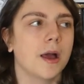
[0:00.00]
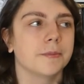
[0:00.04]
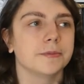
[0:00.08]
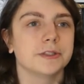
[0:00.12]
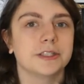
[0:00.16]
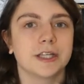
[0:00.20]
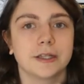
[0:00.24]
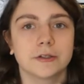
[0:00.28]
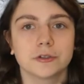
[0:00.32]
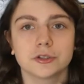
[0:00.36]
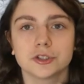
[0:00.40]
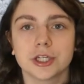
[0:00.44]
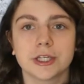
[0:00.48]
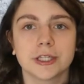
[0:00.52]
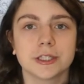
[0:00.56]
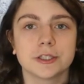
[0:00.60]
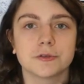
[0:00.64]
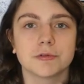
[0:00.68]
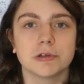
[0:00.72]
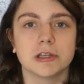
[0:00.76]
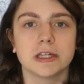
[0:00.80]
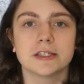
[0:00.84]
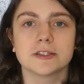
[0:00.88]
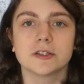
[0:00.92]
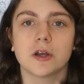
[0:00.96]
Taylor Jenkins
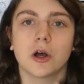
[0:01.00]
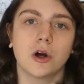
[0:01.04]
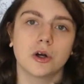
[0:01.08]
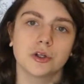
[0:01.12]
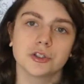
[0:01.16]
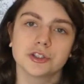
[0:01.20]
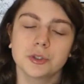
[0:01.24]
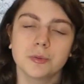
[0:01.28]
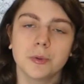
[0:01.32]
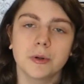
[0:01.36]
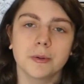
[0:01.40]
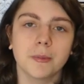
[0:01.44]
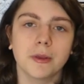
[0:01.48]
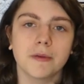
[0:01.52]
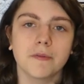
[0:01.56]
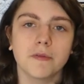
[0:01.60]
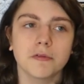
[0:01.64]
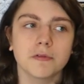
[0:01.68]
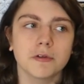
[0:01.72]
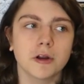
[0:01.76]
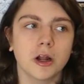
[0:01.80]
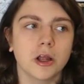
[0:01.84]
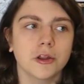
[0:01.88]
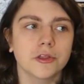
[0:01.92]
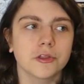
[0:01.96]
Reid is also one of my
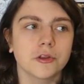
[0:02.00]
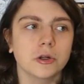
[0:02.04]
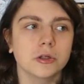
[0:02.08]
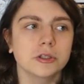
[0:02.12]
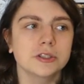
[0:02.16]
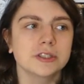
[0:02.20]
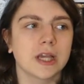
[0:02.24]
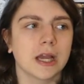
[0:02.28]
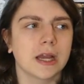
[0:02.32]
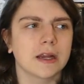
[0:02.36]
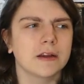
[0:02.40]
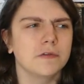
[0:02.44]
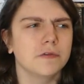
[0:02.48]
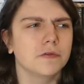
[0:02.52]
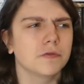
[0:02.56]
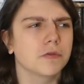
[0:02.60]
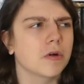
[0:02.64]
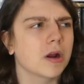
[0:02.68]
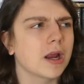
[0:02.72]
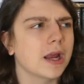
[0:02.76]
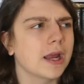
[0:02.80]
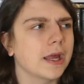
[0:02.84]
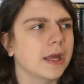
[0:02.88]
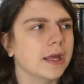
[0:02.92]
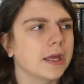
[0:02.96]
favorite authors. I've
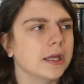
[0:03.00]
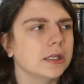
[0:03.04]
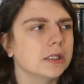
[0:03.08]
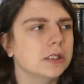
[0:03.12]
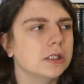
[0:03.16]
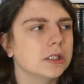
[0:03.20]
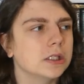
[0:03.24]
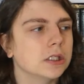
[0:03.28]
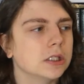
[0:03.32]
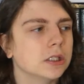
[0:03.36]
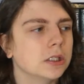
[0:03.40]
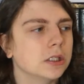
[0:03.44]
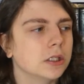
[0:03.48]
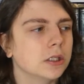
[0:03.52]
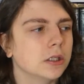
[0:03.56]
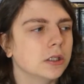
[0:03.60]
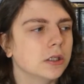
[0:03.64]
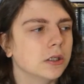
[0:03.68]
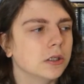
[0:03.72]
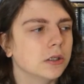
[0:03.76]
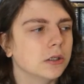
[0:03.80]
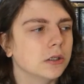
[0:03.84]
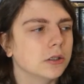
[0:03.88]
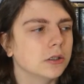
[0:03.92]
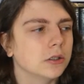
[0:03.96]
read,
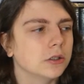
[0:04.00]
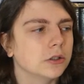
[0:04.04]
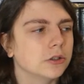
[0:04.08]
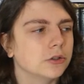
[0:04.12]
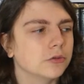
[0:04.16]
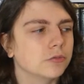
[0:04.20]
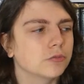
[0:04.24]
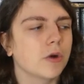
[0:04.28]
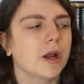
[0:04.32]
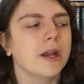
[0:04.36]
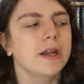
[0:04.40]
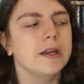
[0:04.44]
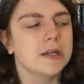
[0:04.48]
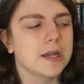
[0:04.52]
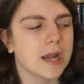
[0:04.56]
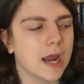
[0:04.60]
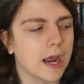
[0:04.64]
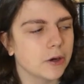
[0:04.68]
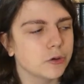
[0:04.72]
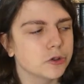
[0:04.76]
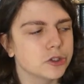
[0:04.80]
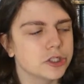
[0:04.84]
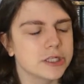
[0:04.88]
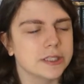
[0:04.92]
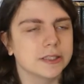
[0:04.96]
right
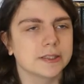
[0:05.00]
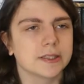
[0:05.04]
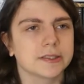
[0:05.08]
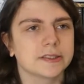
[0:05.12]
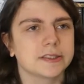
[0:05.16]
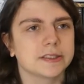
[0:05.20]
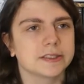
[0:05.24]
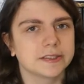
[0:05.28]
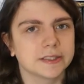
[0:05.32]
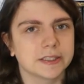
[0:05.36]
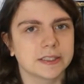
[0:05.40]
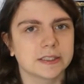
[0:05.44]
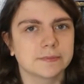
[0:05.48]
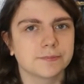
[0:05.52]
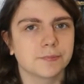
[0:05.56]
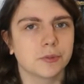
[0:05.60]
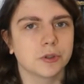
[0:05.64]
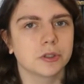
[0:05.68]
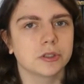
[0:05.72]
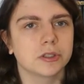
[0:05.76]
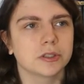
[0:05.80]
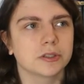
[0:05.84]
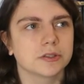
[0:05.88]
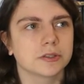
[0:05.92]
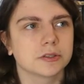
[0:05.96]
now she has like six
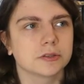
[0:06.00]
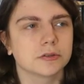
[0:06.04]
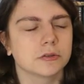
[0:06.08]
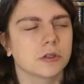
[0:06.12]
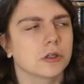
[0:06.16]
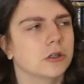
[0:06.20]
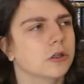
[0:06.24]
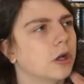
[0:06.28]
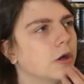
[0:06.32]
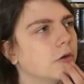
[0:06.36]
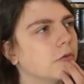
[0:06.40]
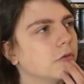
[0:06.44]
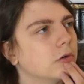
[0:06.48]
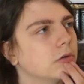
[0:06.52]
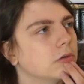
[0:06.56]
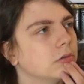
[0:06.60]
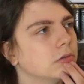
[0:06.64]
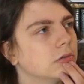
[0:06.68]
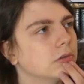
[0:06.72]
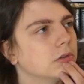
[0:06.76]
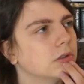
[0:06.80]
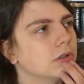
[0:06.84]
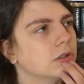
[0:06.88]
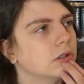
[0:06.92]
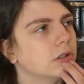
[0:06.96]
books and
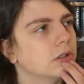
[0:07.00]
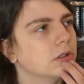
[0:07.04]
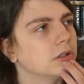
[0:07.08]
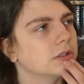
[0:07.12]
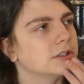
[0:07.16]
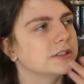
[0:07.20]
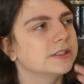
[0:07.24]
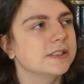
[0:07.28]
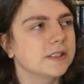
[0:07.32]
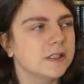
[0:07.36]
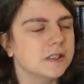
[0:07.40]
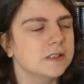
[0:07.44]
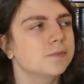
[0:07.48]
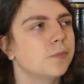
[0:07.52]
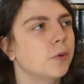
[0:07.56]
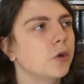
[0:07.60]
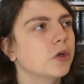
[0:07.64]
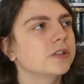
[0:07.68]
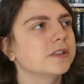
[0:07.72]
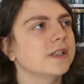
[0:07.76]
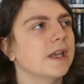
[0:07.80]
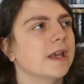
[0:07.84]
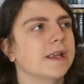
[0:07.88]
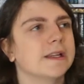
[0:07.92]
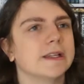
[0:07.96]

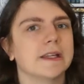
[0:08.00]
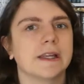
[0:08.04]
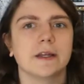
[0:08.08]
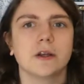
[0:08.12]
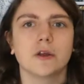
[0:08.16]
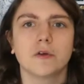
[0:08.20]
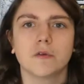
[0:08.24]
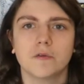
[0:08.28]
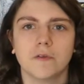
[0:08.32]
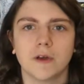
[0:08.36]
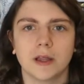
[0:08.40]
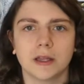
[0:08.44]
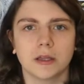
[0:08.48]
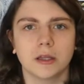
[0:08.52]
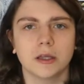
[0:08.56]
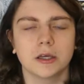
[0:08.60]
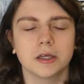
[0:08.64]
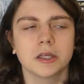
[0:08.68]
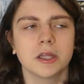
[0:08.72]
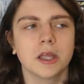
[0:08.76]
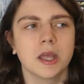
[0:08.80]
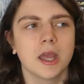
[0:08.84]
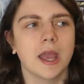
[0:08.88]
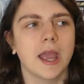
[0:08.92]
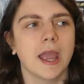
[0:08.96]
a
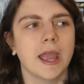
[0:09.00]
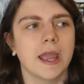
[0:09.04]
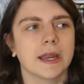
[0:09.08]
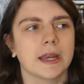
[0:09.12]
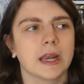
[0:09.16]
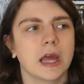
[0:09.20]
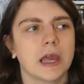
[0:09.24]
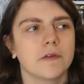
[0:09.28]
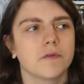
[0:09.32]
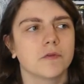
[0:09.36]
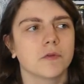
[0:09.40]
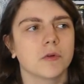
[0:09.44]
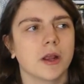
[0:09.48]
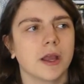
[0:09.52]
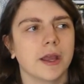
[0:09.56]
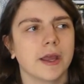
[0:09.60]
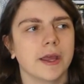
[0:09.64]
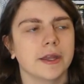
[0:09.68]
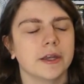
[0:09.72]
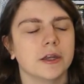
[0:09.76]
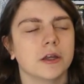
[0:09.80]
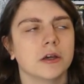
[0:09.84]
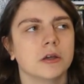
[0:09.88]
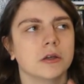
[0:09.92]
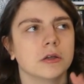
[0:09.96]
novella. And I've
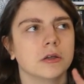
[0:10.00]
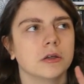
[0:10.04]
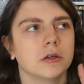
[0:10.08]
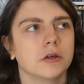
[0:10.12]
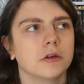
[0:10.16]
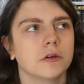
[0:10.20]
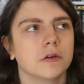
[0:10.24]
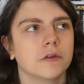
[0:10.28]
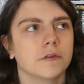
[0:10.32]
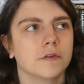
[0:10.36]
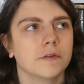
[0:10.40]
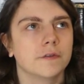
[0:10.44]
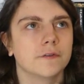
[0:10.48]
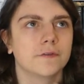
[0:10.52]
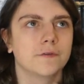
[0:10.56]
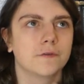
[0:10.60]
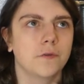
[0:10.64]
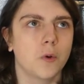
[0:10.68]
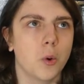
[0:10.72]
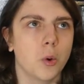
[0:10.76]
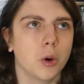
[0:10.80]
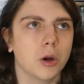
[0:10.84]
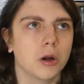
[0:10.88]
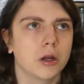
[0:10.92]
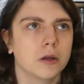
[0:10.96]
read
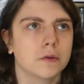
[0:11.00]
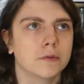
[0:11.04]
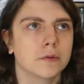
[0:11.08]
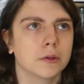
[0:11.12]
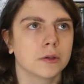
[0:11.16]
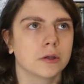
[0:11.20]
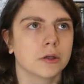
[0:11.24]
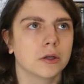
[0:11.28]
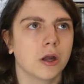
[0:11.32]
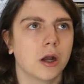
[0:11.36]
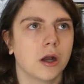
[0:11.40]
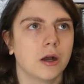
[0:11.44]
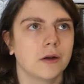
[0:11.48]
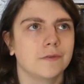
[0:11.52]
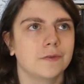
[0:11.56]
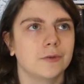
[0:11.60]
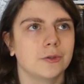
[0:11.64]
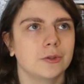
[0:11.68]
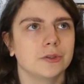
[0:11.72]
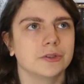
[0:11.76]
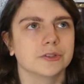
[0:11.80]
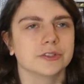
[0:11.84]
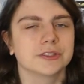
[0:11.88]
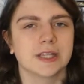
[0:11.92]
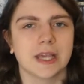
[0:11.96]
four of her
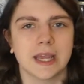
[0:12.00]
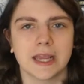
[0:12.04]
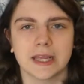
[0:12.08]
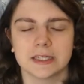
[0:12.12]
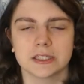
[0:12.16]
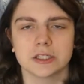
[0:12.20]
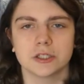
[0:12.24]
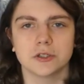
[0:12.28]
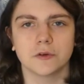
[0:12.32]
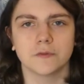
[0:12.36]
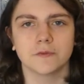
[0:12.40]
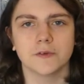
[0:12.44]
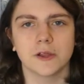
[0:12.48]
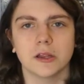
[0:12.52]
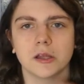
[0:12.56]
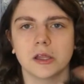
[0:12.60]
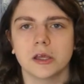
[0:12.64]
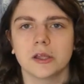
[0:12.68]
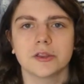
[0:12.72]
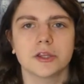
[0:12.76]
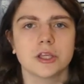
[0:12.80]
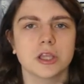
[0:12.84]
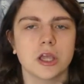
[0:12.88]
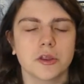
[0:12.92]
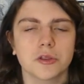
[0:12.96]
novels and a
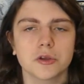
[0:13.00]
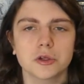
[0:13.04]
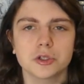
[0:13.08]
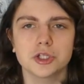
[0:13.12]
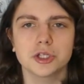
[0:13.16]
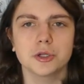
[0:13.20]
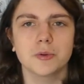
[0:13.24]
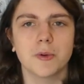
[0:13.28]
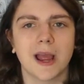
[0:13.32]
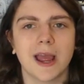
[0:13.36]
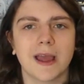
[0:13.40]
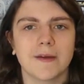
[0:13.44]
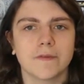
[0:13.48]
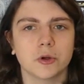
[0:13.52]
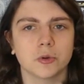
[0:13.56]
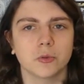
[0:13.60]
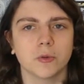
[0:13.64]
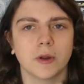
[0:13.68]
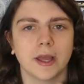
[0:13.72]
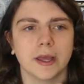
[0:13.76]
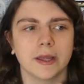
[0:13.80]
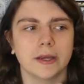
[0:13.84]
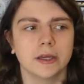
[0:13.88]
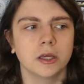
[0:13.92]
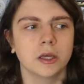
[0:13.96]
novella. The other two I haven't
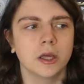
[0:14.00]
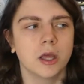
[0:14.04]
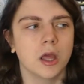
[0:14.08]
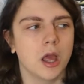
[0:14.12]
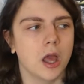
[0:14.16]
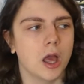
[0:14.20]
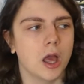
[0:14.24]
read.